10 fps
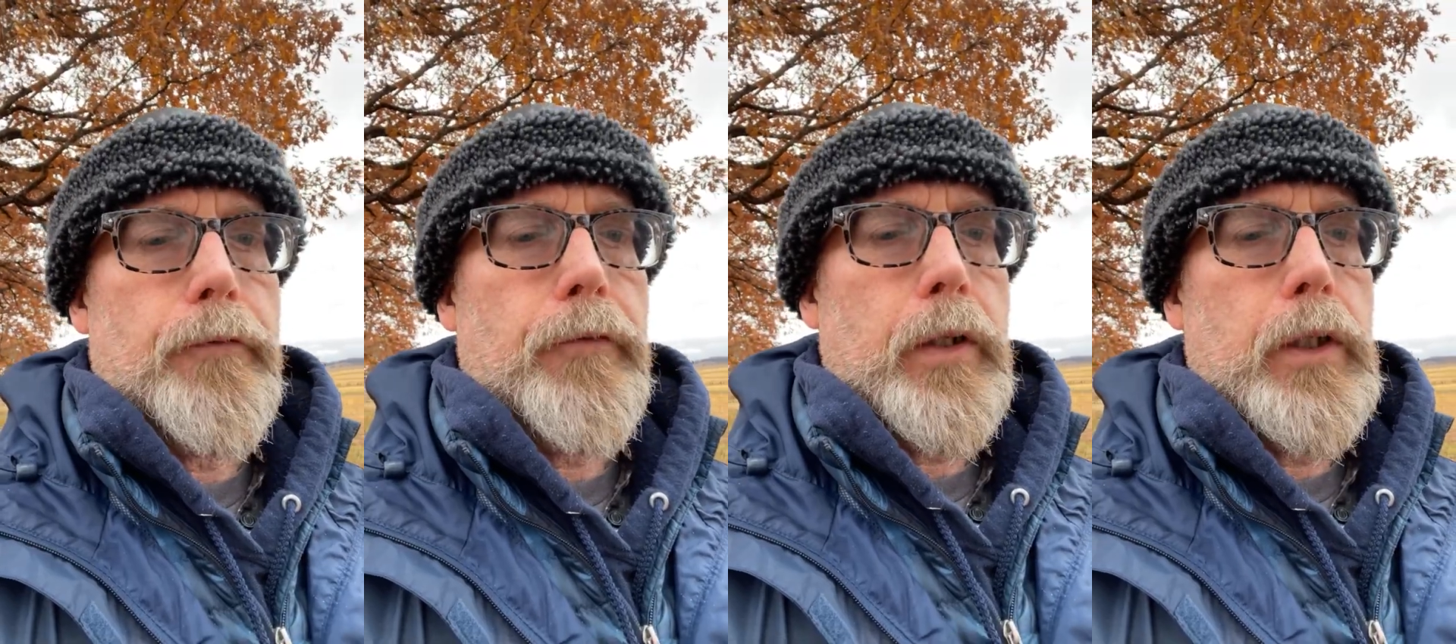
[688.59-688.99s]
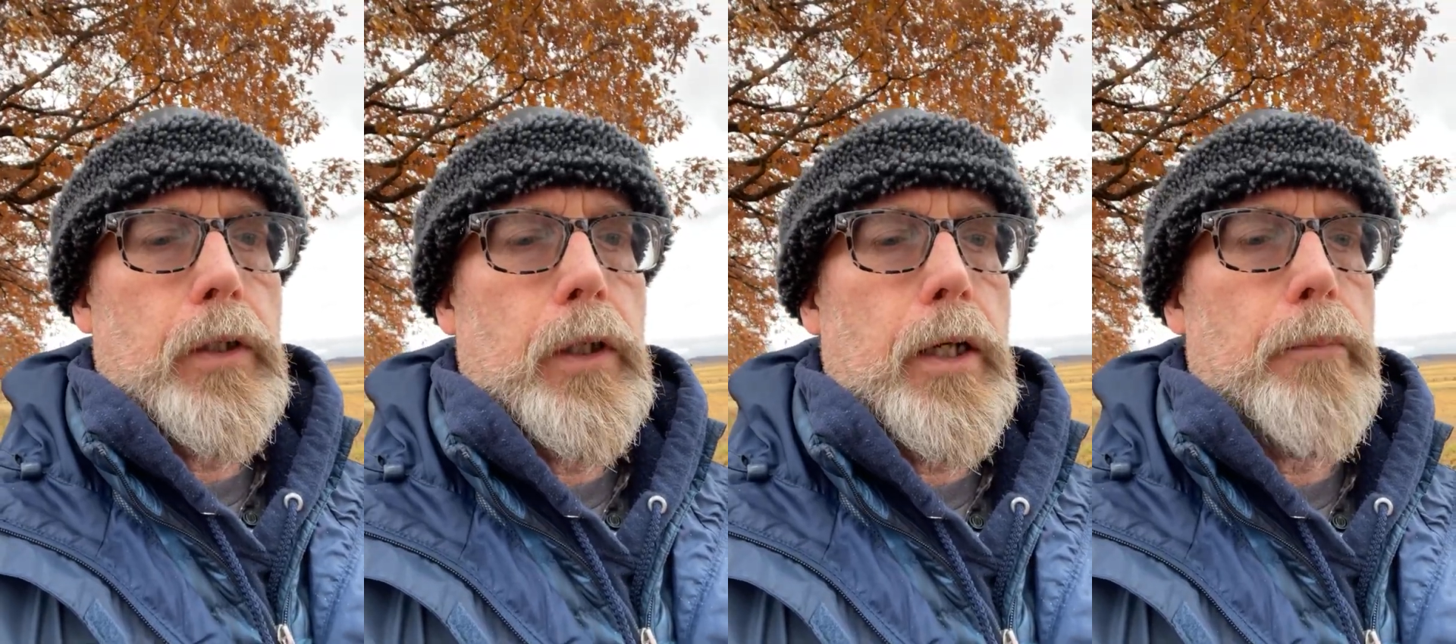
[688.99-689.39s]

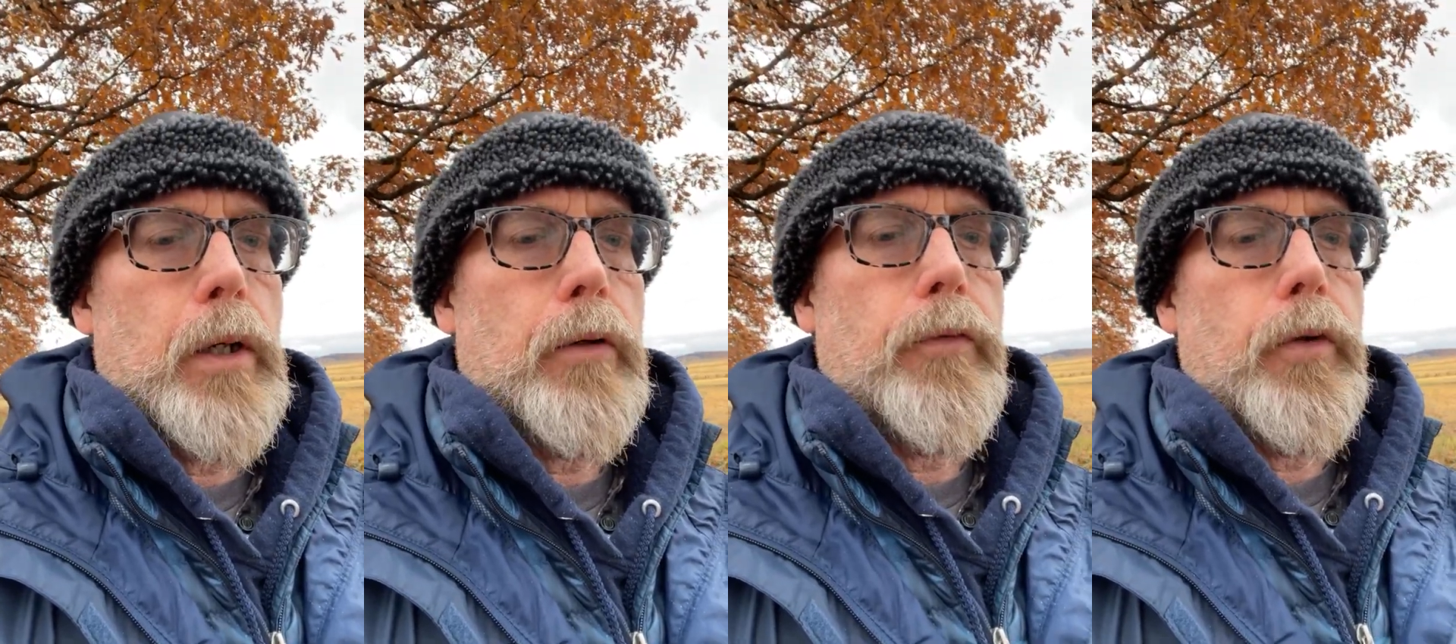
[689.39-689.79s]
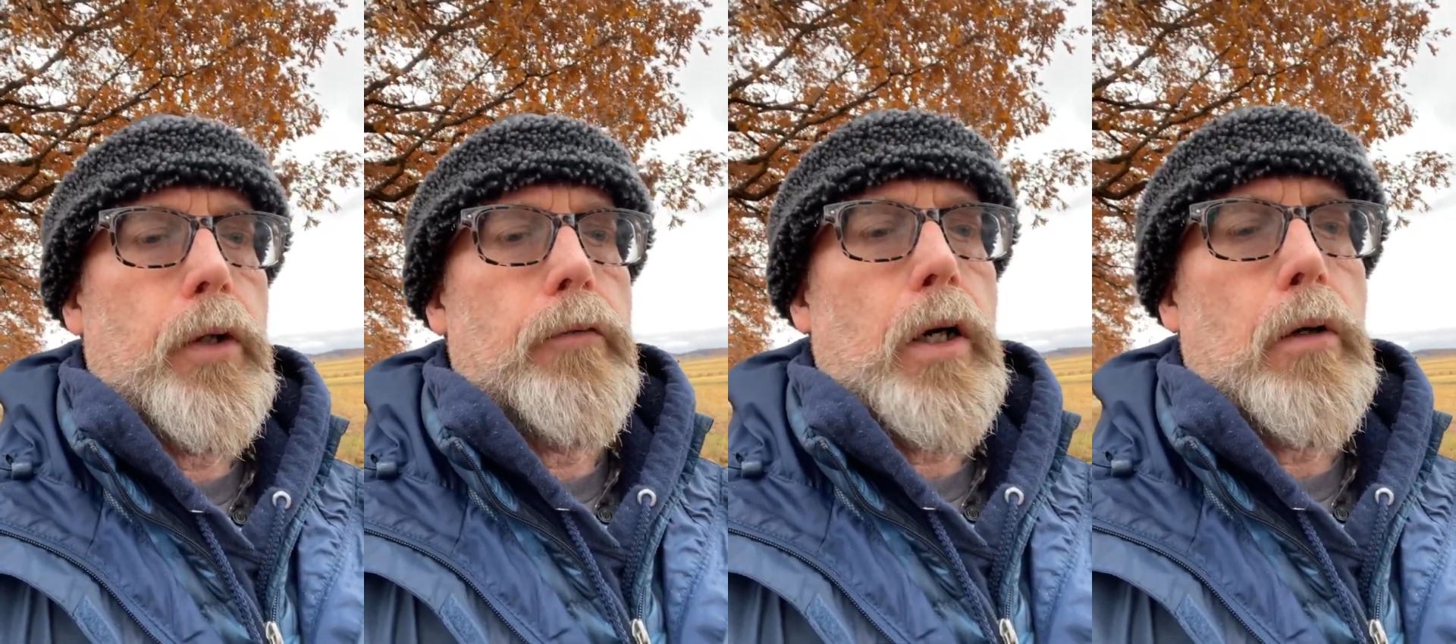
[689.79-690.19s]
freaking nightmare for the
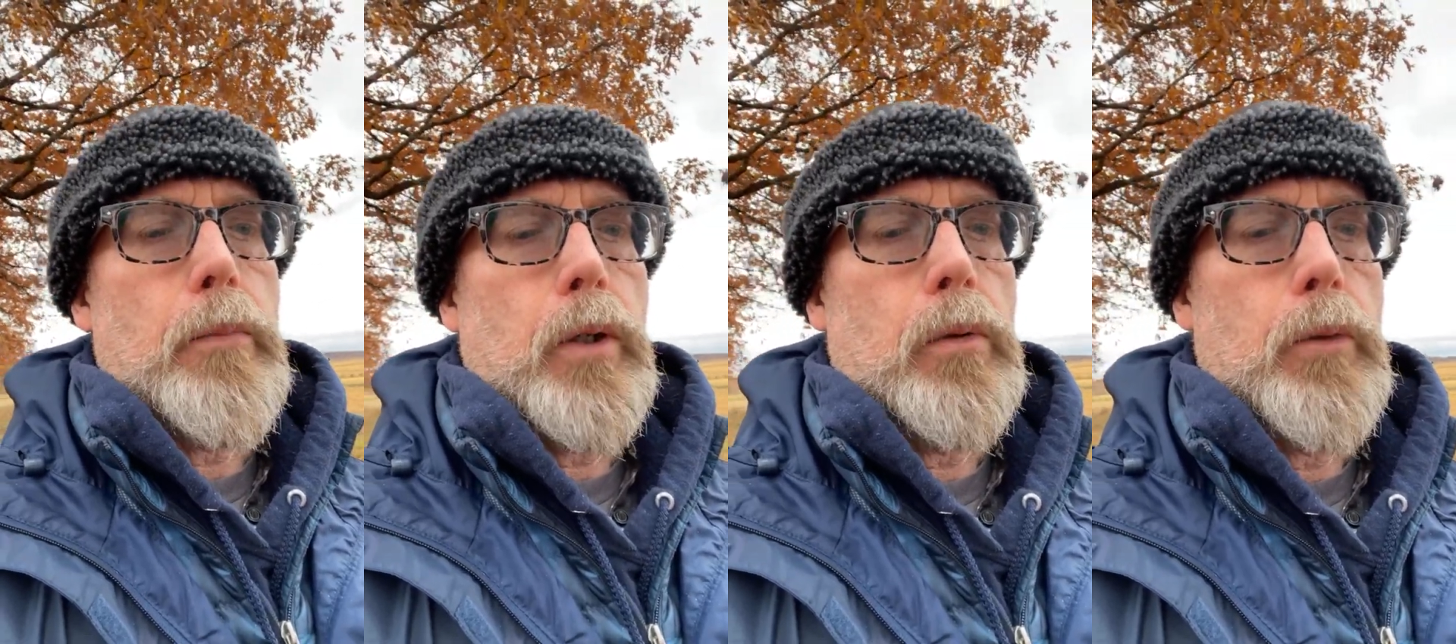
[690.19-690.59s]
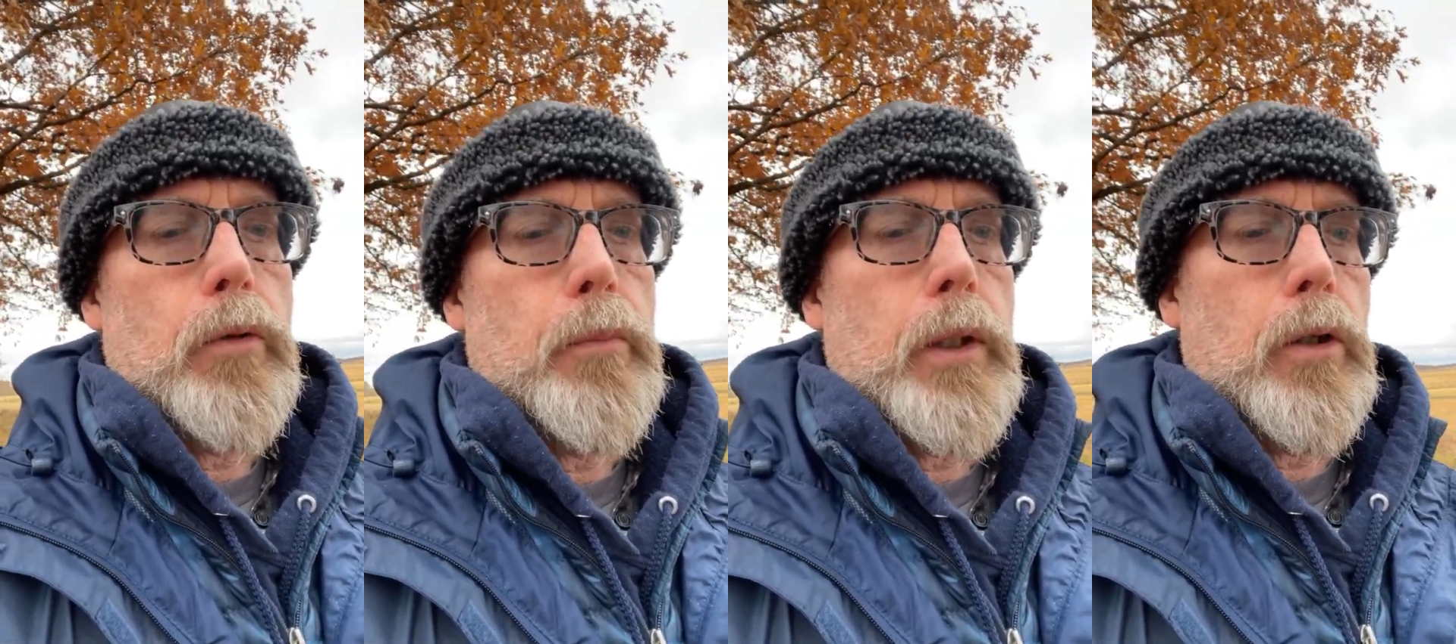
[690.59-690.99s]
environmental
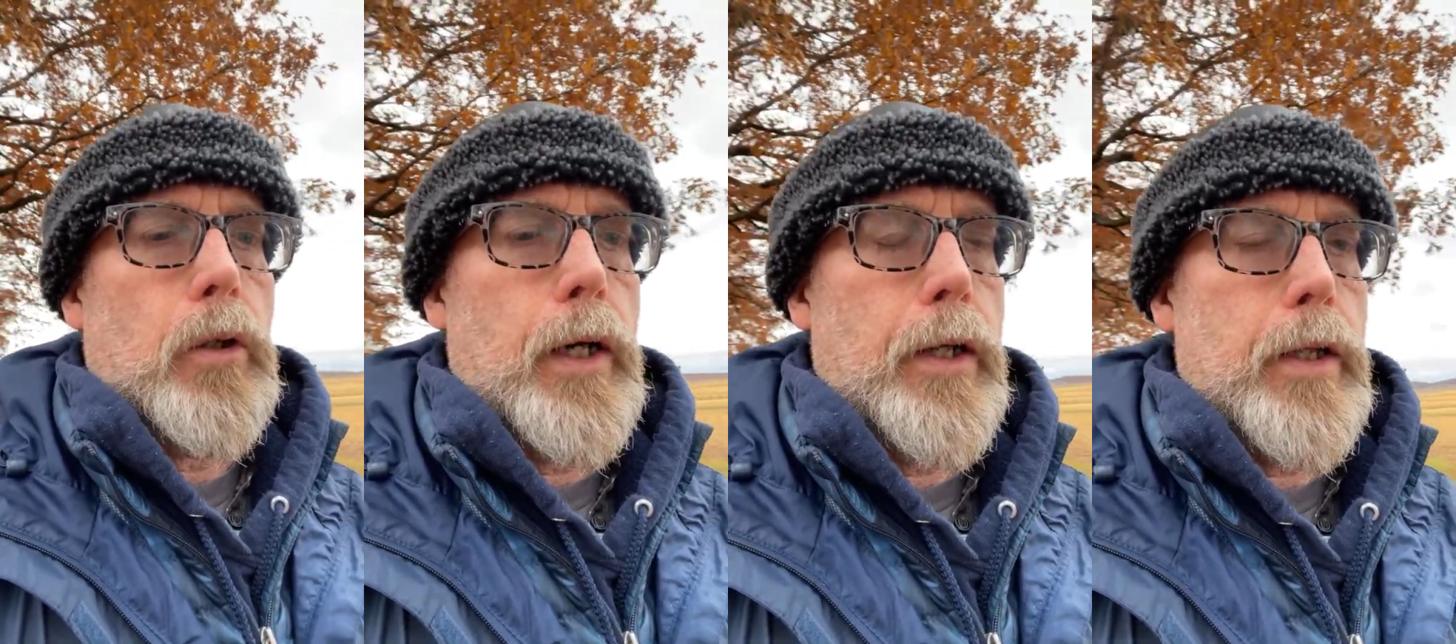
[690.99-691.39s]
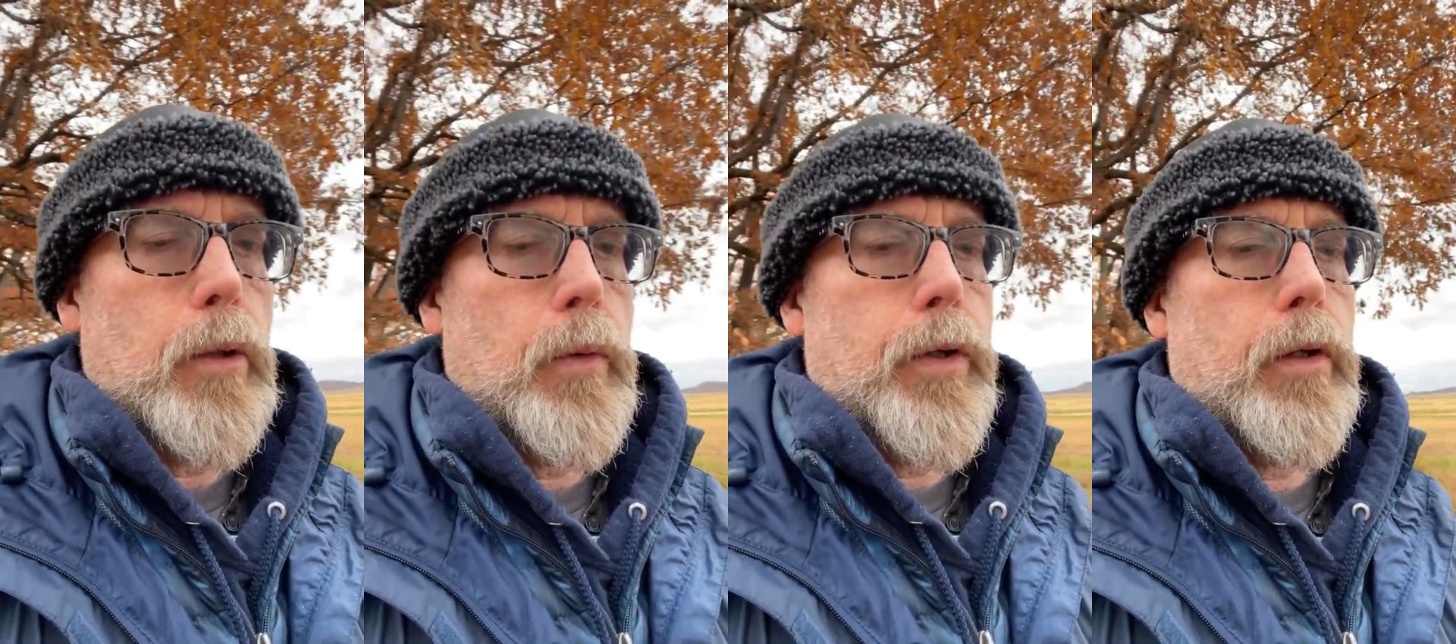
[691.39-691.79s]
movement or
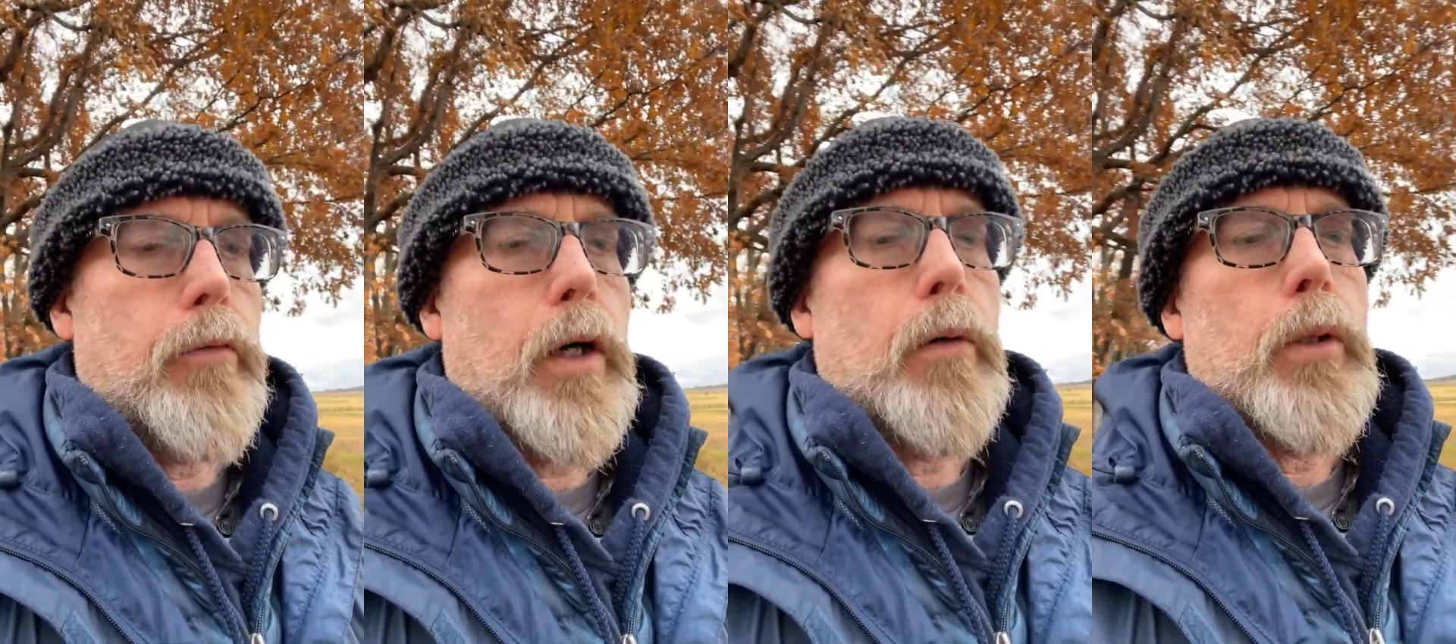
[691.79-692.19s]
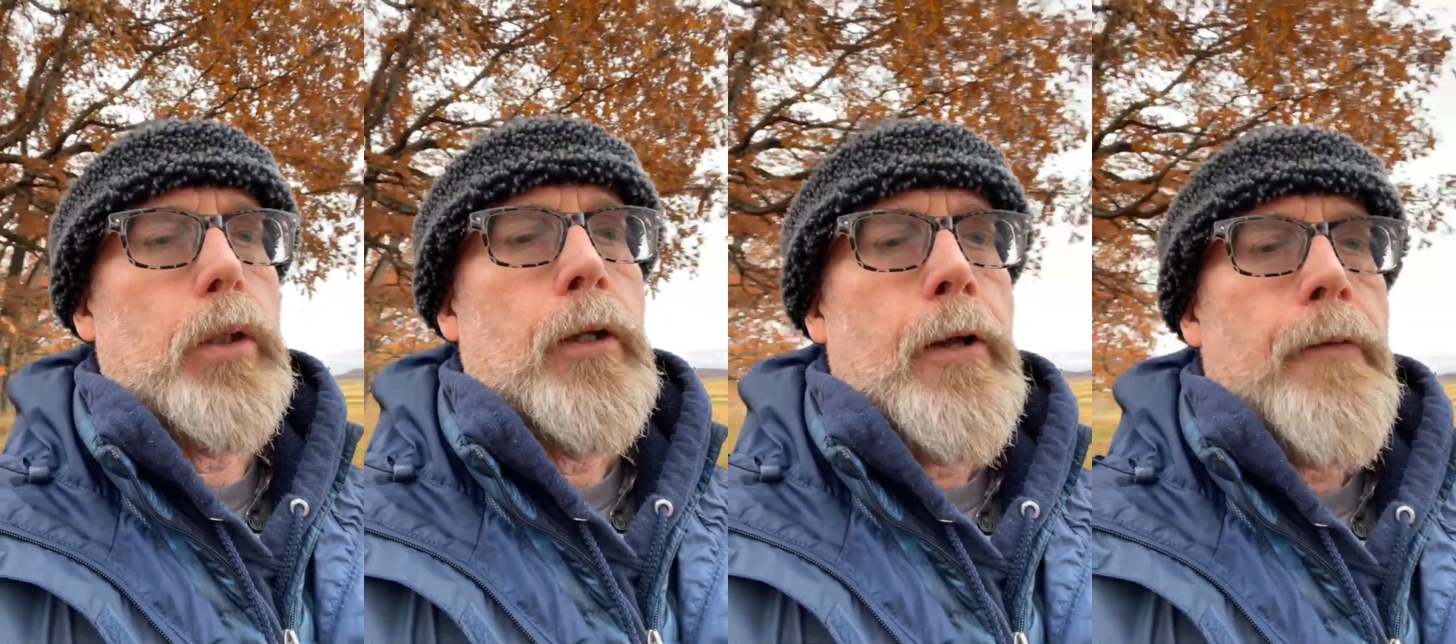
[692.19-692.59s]
anything with the environment.